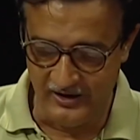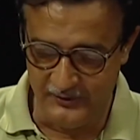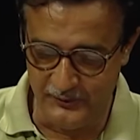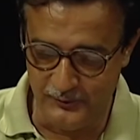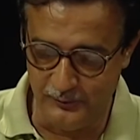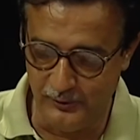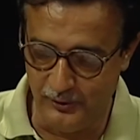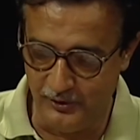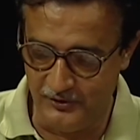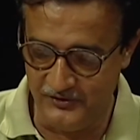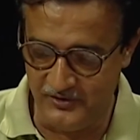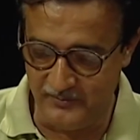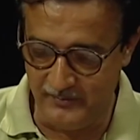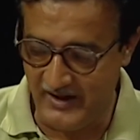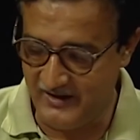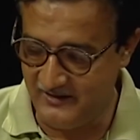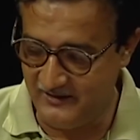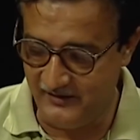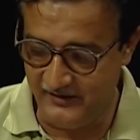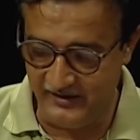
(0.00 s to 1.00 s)
to launch
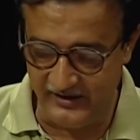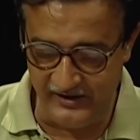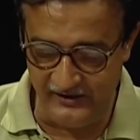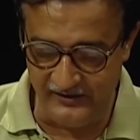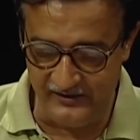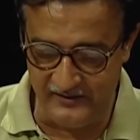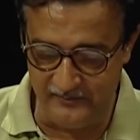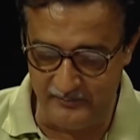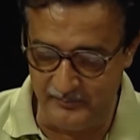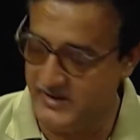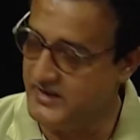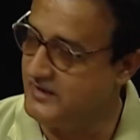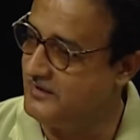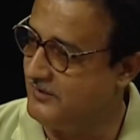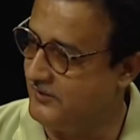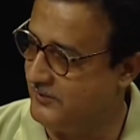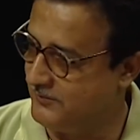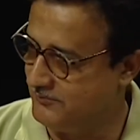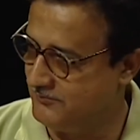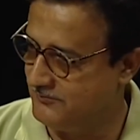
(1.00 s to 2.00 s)
battles against
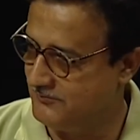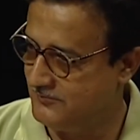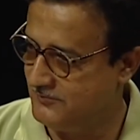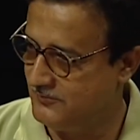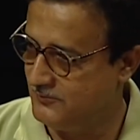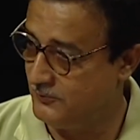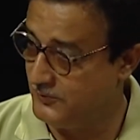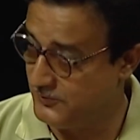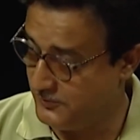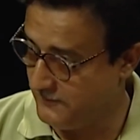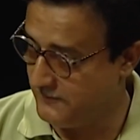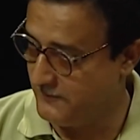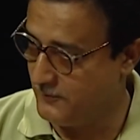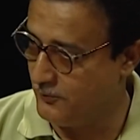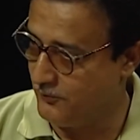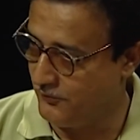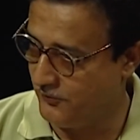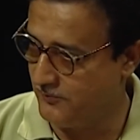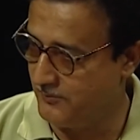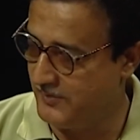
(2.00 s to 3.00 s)
imperialism, which of
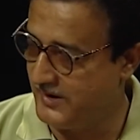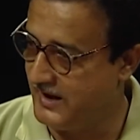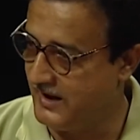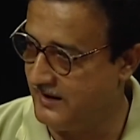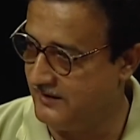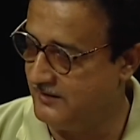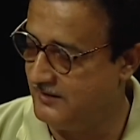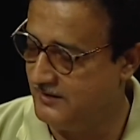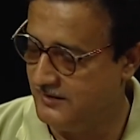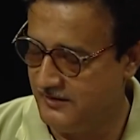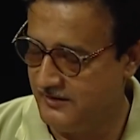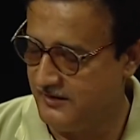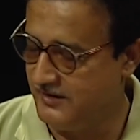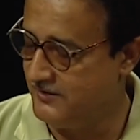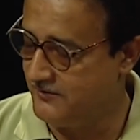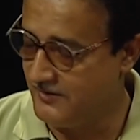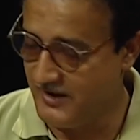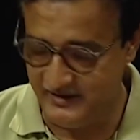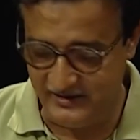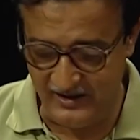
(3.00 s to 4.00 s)
course began
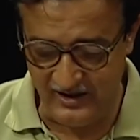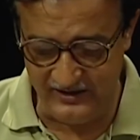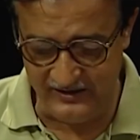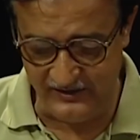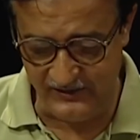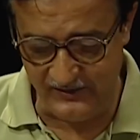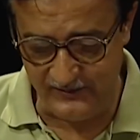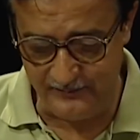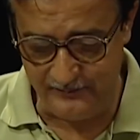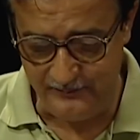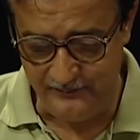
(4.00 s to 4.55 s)
in right earnest.